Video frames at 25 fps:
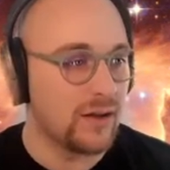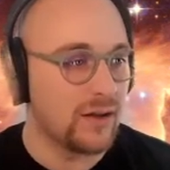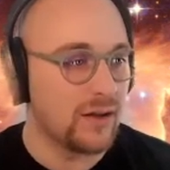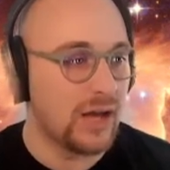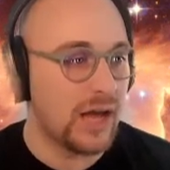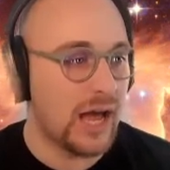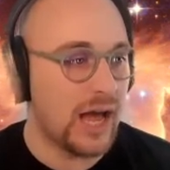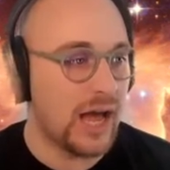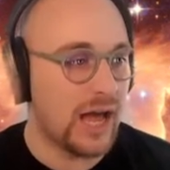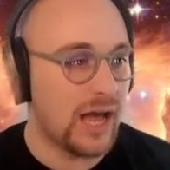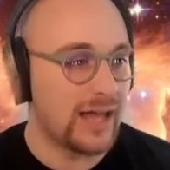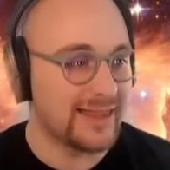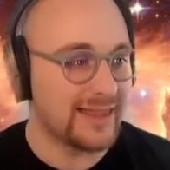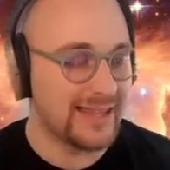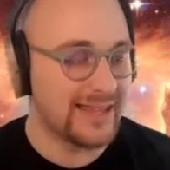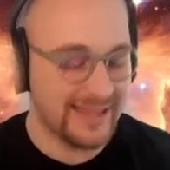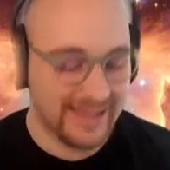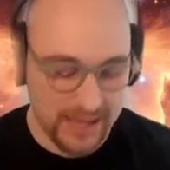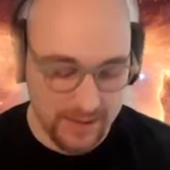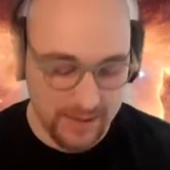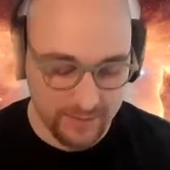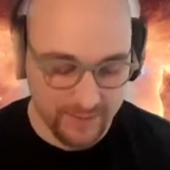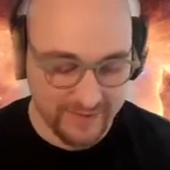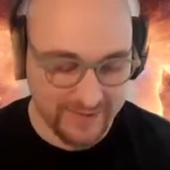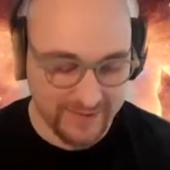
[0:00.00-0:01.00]
the
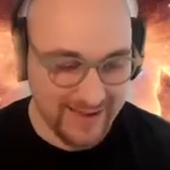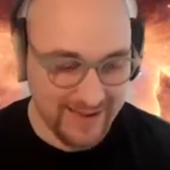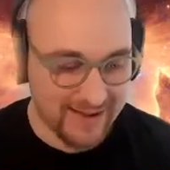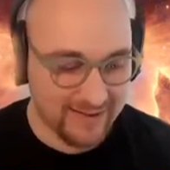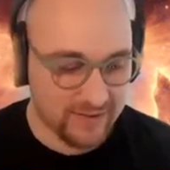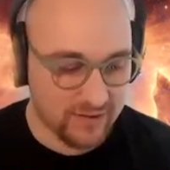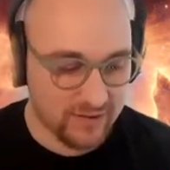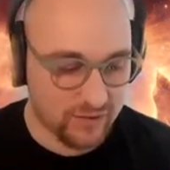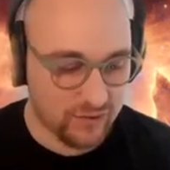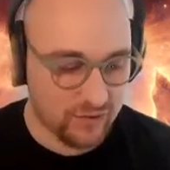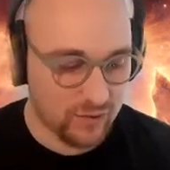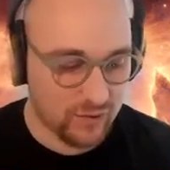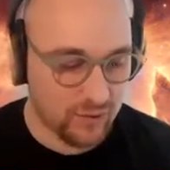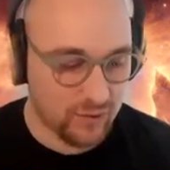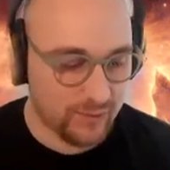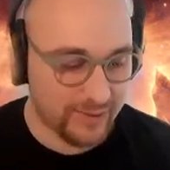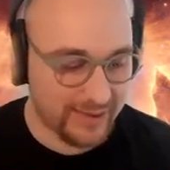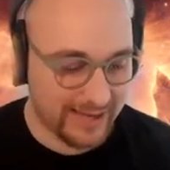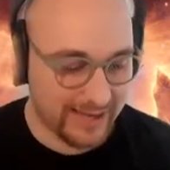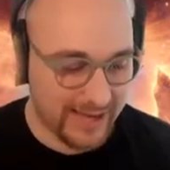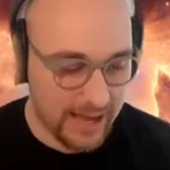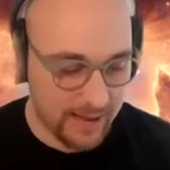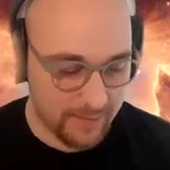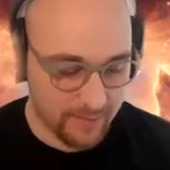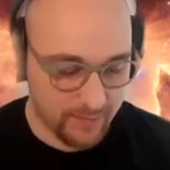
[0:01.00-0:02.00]
name data store with a
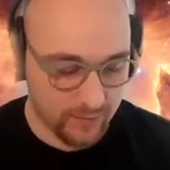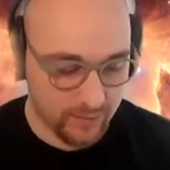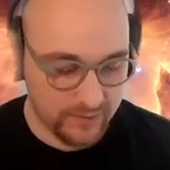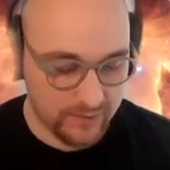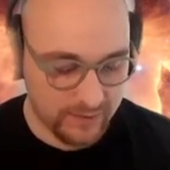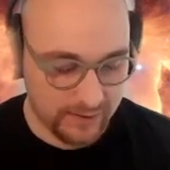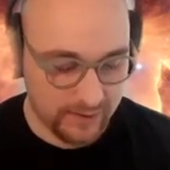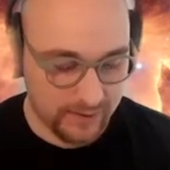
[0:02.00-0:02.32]
capital D.